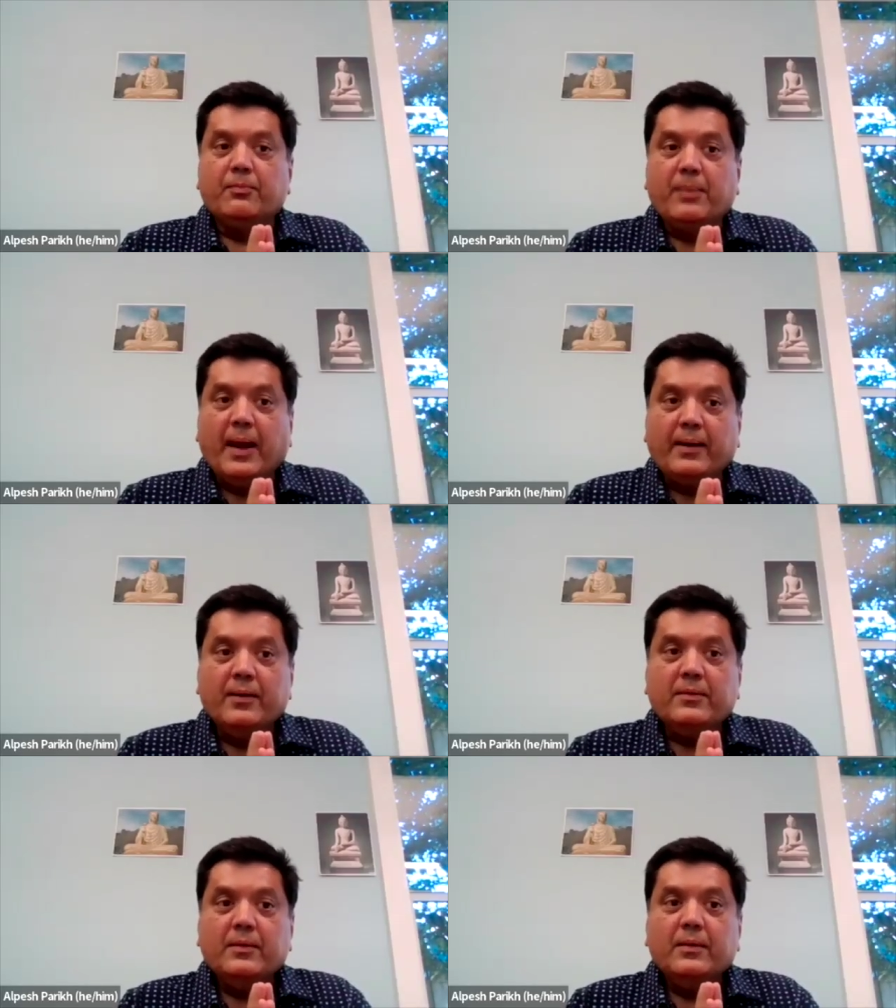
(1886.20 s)
This
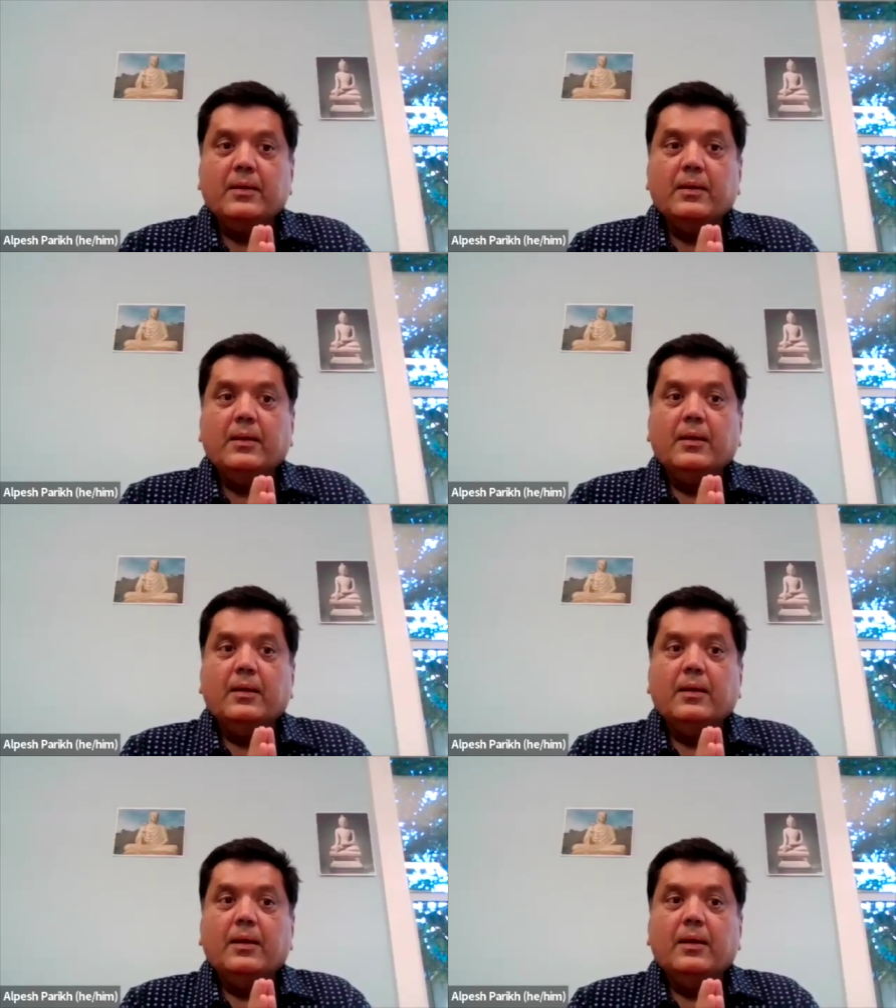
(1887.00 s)
practice
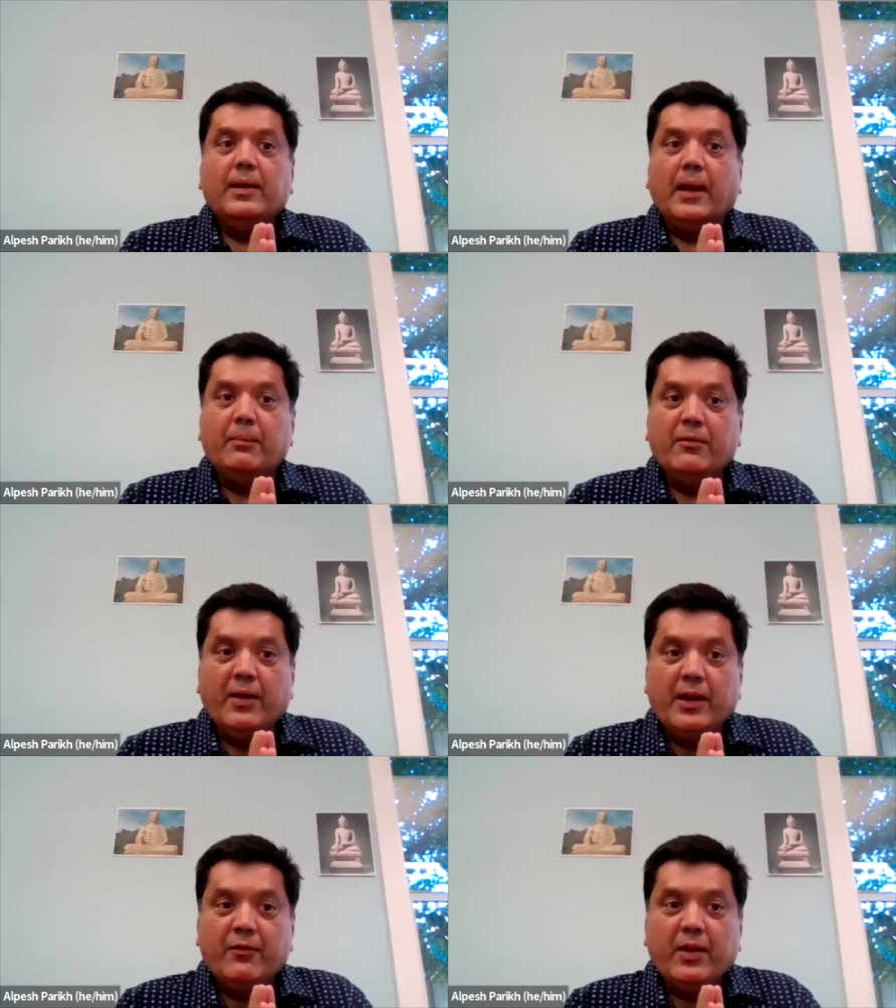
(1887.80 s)
can
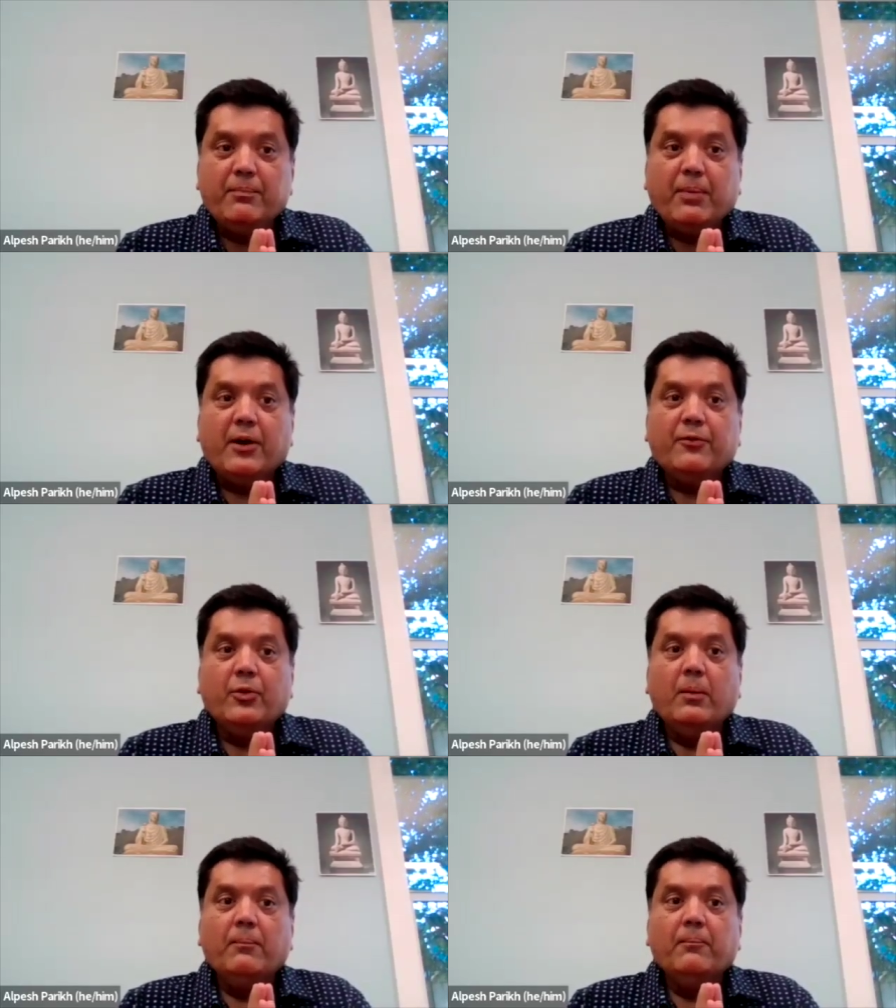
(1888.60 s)
be very, very
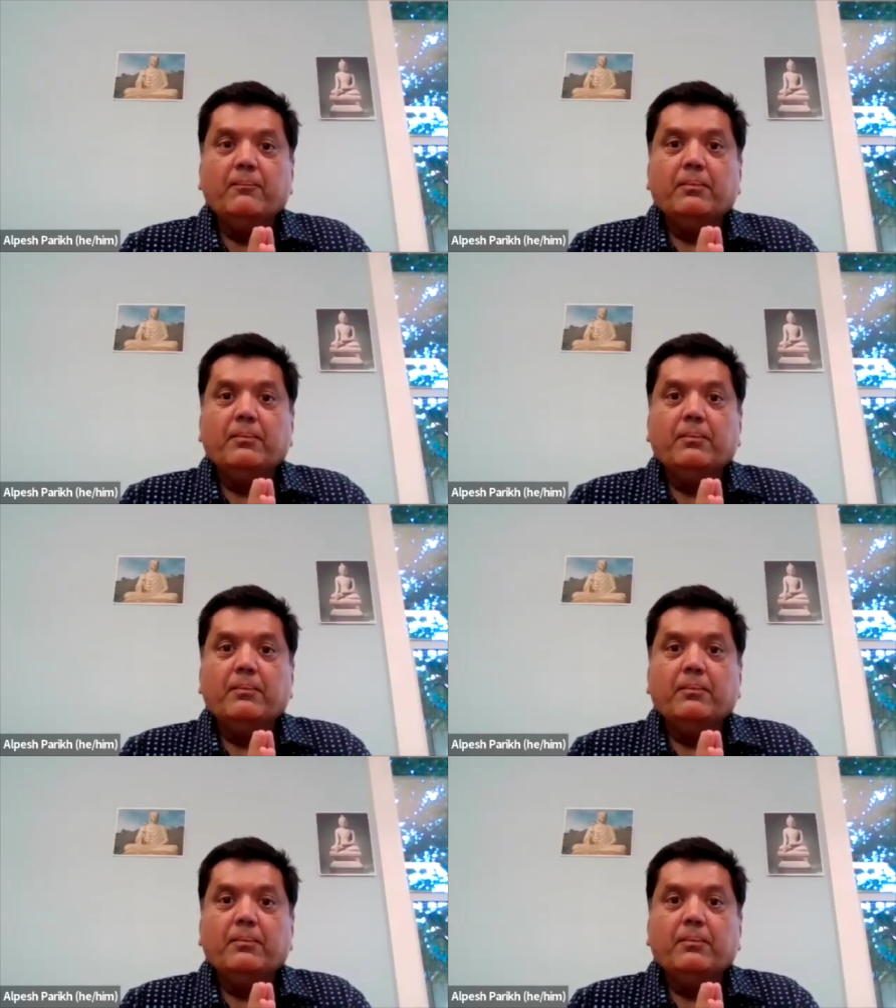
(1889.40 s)
powerful.